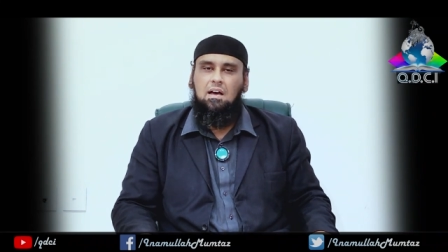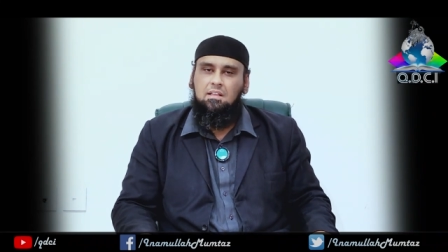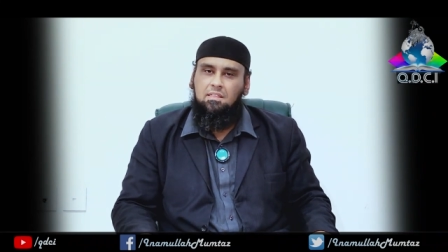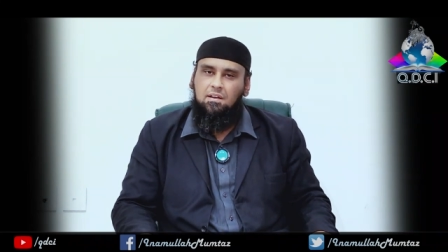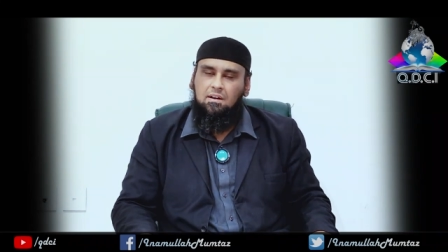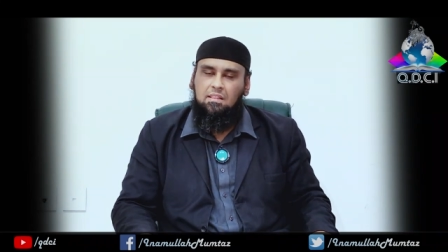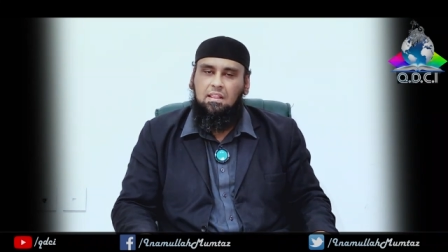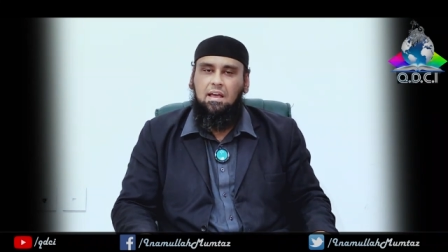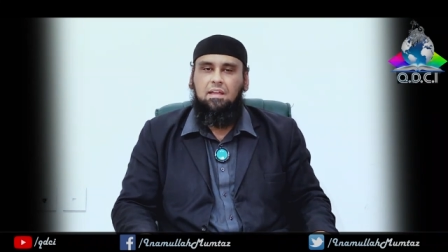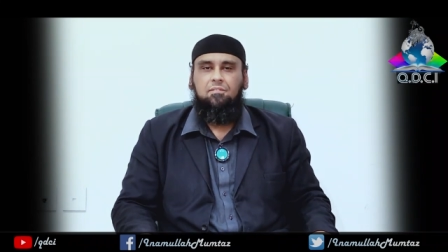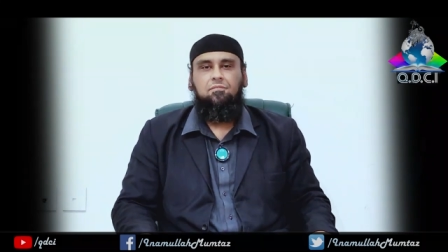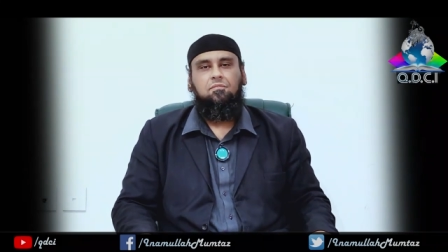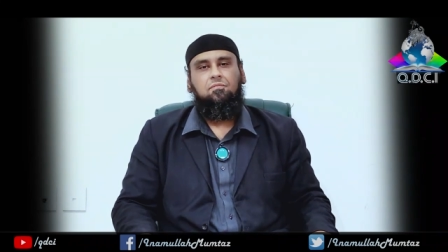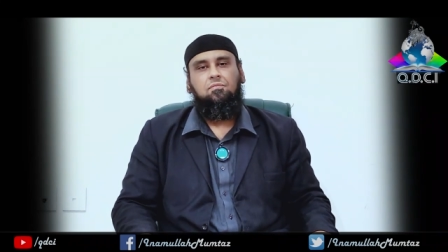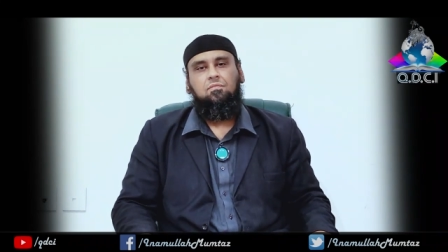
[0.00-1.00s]
other
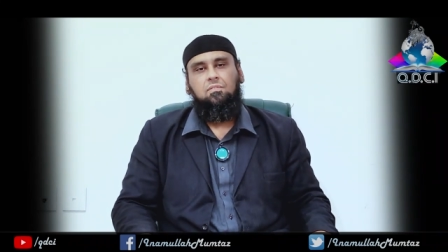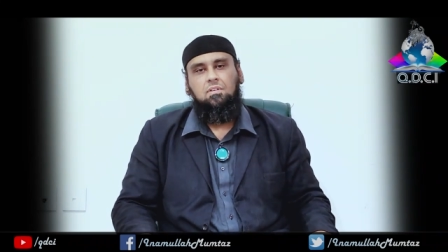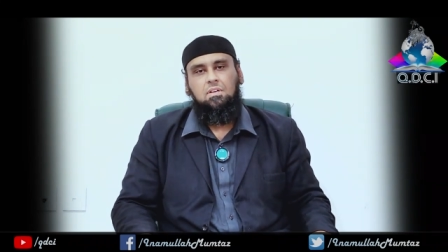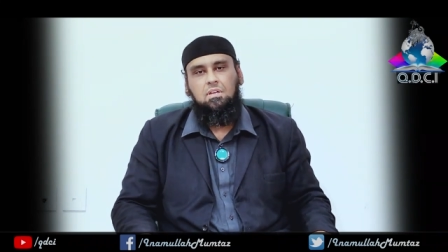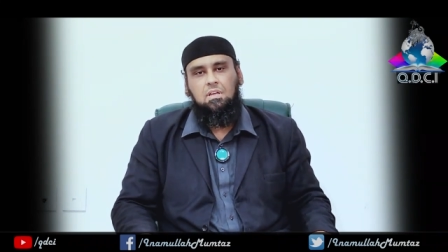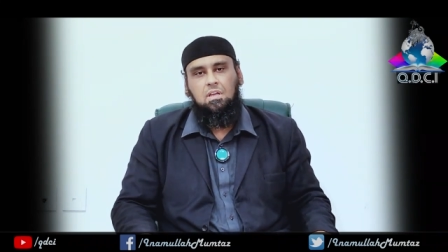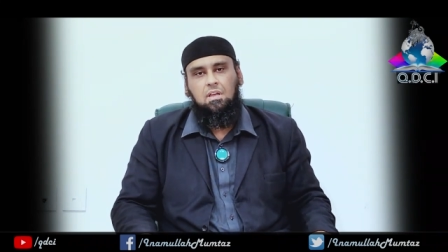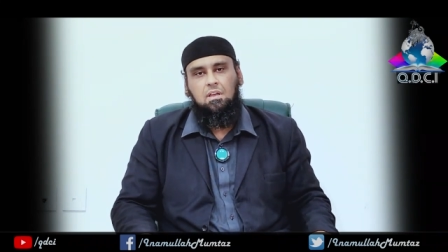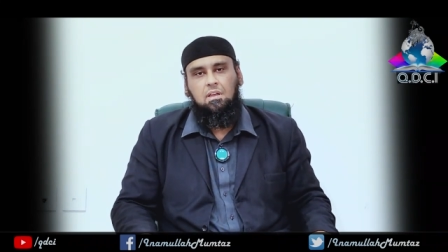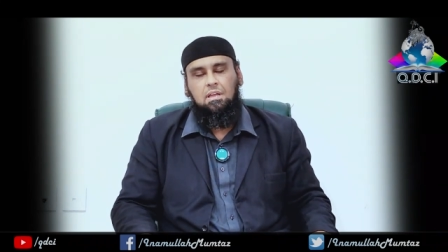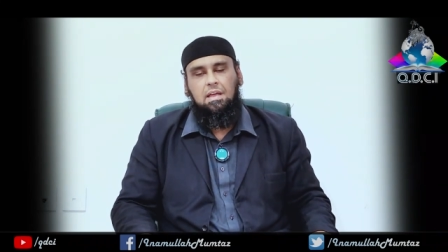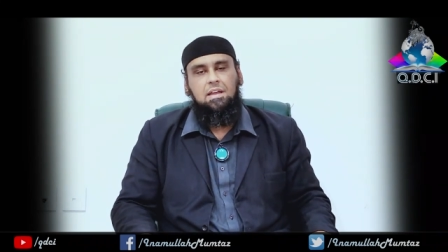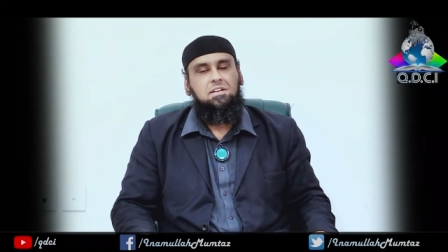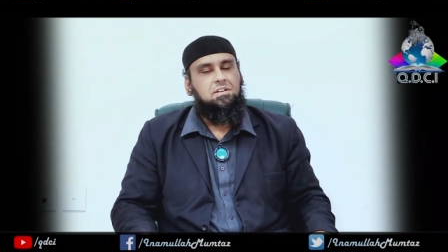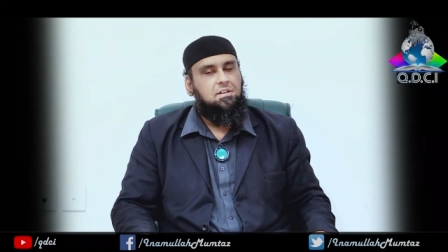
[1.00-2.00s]
life?
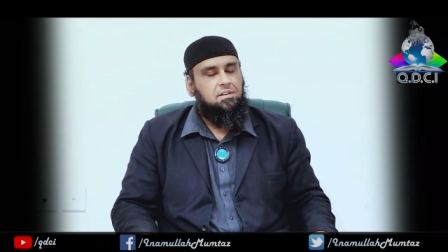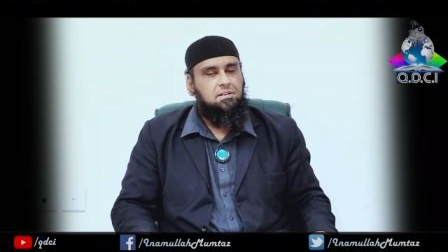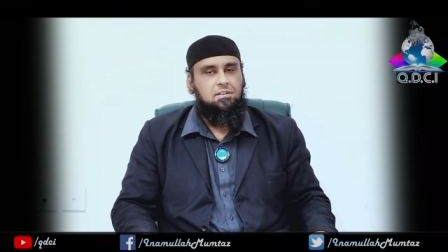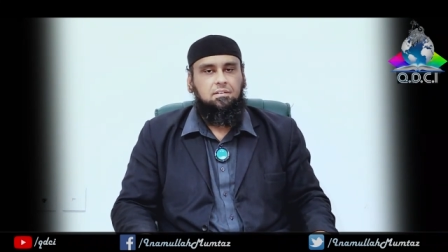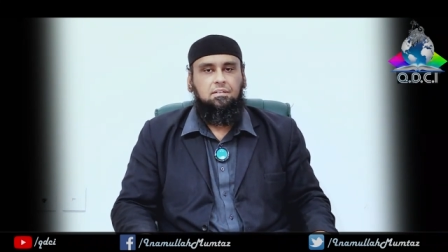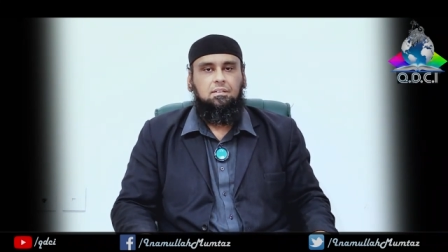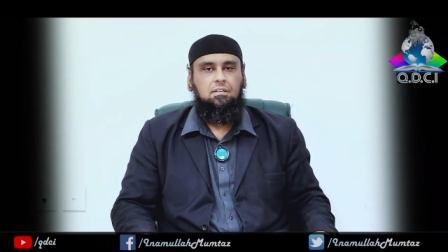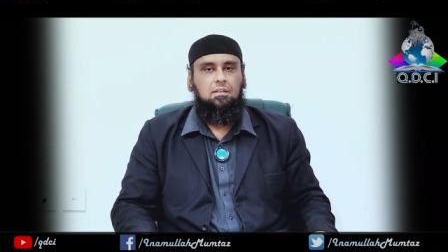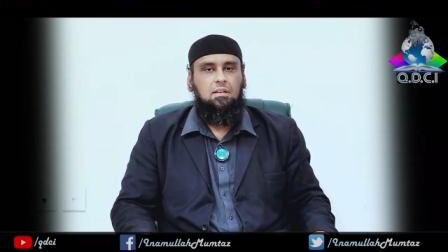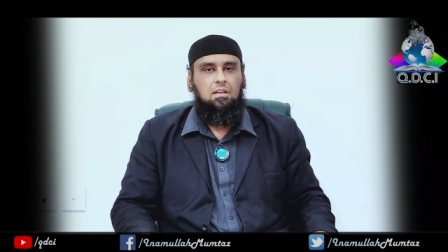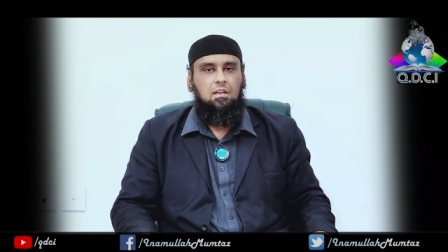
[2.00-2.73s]
Eternal.